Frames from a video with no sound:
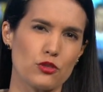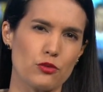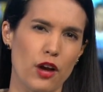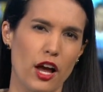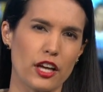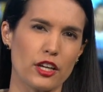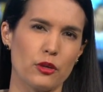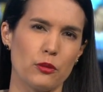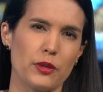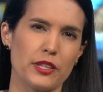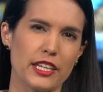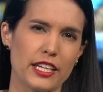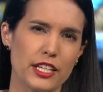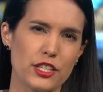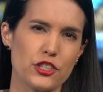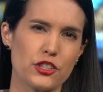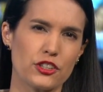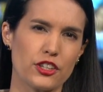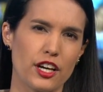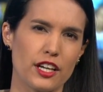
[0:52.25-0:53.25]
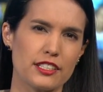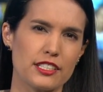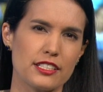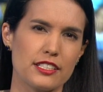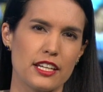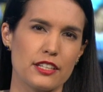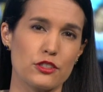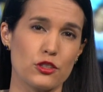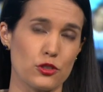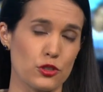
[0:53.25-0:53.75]
rocket with
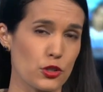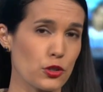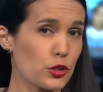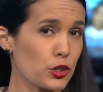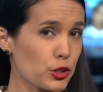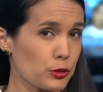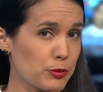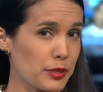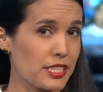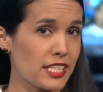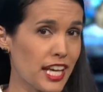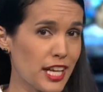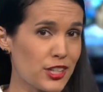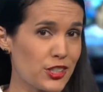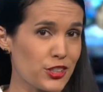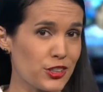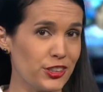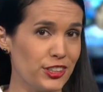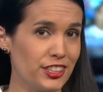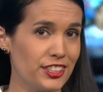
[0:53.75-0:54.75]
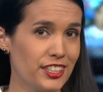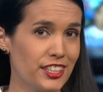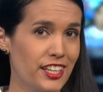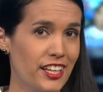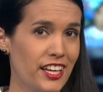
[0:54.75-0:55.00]
intercontinental nuclear potential